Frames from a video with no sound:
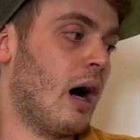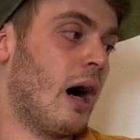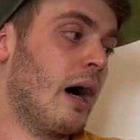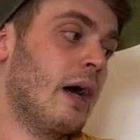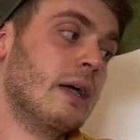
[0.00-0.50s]

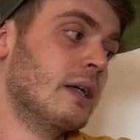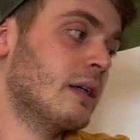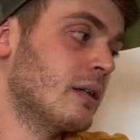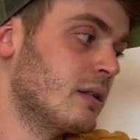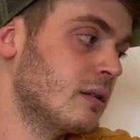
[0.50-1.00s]
I
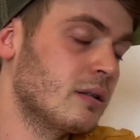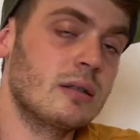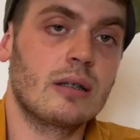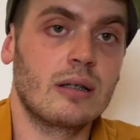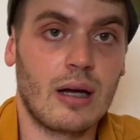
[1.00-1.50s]

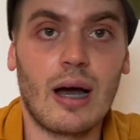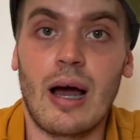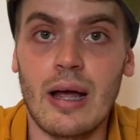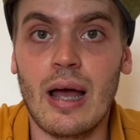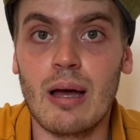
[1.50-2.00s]

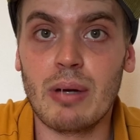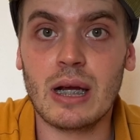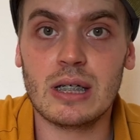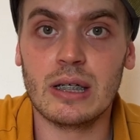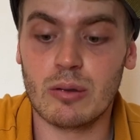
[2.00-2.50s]
am
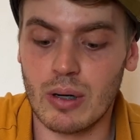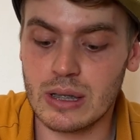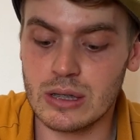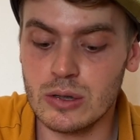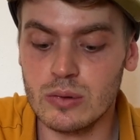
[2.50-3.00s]
actually
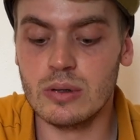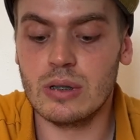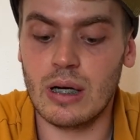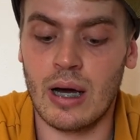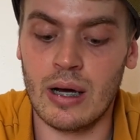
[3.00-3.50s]
quite new.
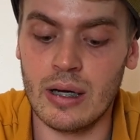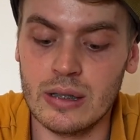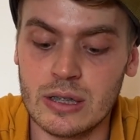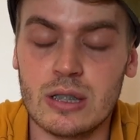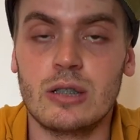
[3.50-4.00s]

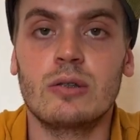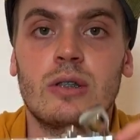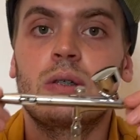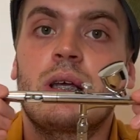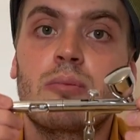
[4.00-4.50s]
I just
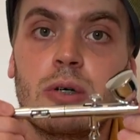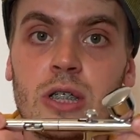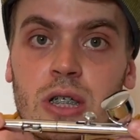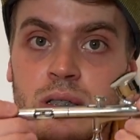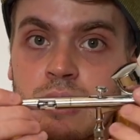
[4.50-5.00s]
used to
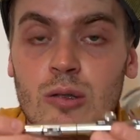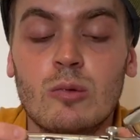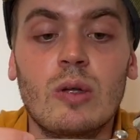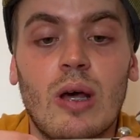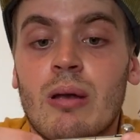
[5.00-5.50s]
airbrush in
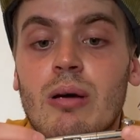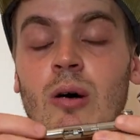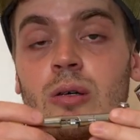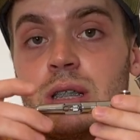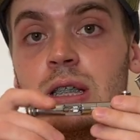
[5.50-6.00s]
school, and
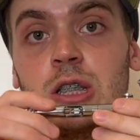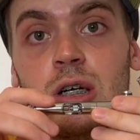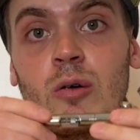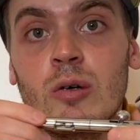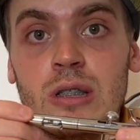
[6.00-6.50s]
our
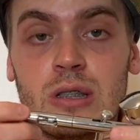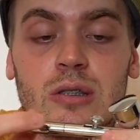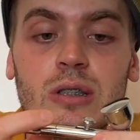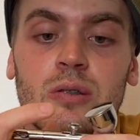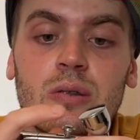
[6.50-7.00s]
teacher always
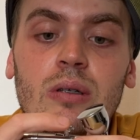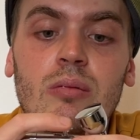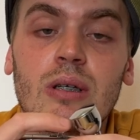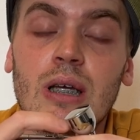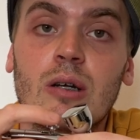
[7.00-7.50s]
used to
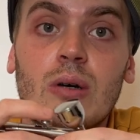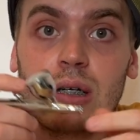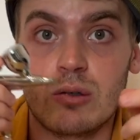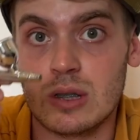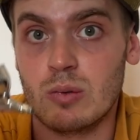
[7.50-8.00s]
get
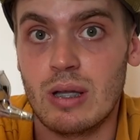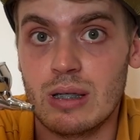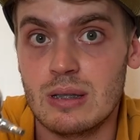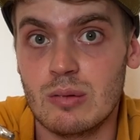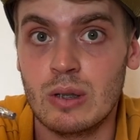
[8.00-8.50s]
quite cross with
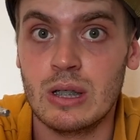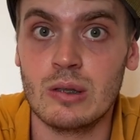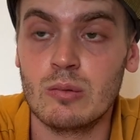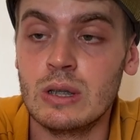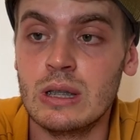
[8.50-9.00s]
us
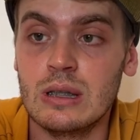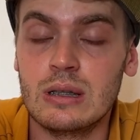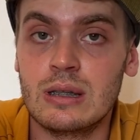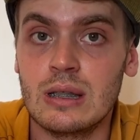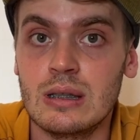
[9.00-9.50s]
when we
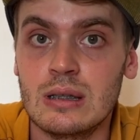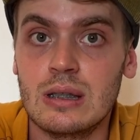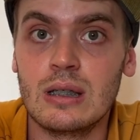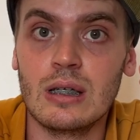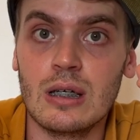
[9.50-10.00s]
didn't